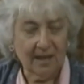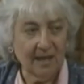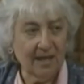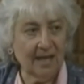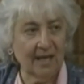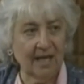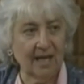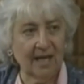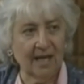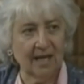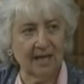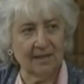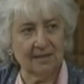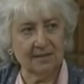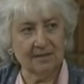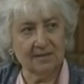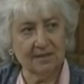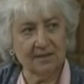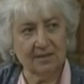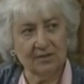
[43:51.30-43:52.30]

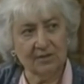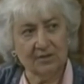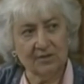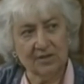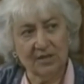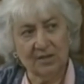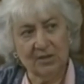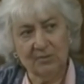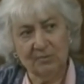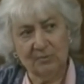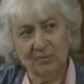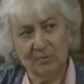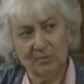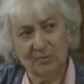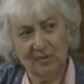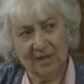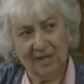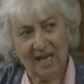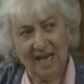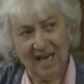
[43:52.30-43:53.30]
And she
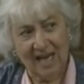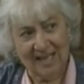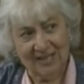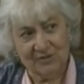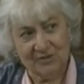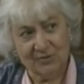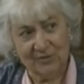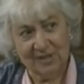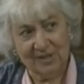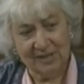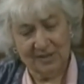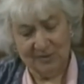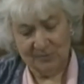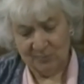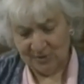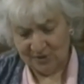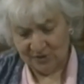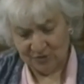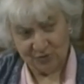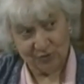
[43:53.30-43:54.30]
actually
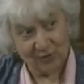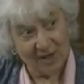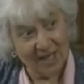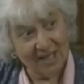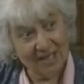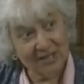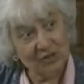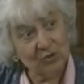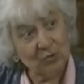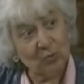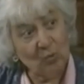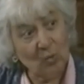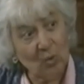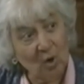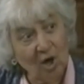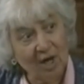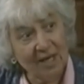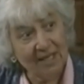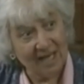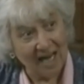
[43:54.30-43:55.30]
was trying to
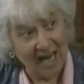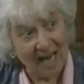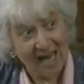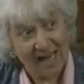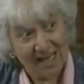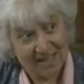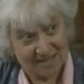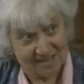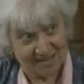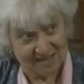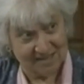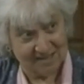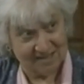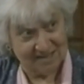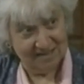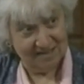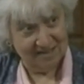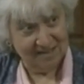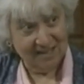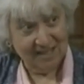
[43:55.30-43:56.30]
warn us
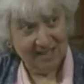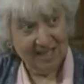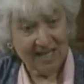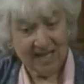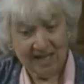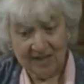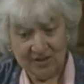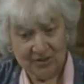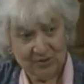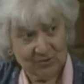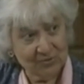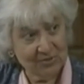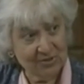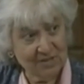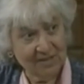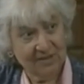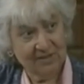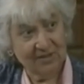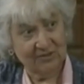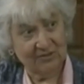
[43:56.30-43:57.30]
and
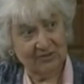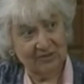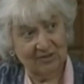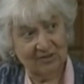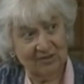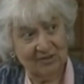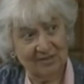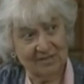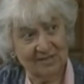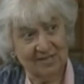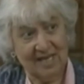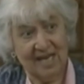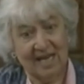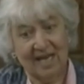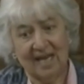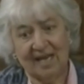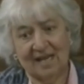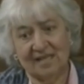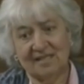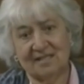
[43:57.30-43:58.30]
using the girls
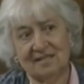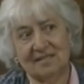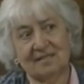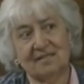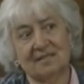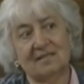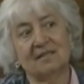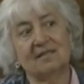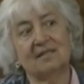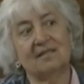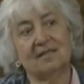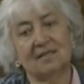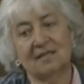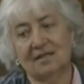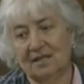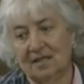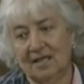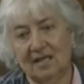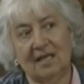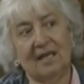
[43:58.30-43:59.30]
as
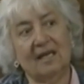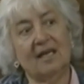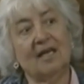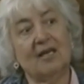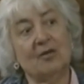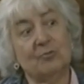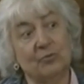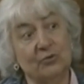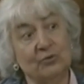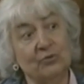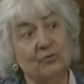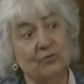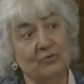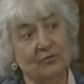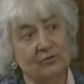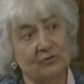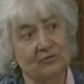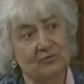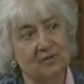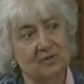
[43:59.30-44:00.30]

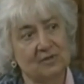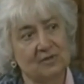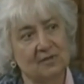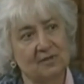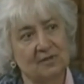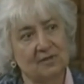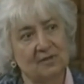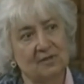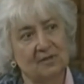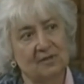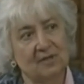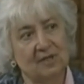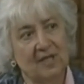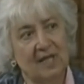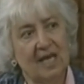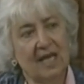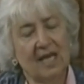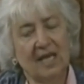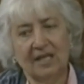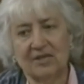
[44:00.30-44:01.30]
proof.
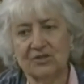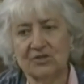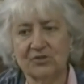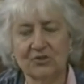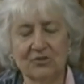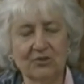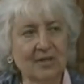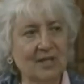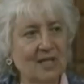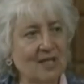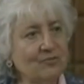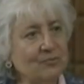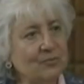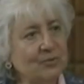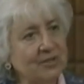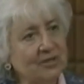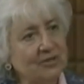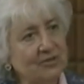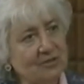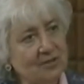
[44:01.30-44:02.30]
And sure enough, when
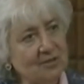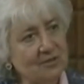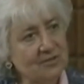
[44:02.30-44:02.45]
the girls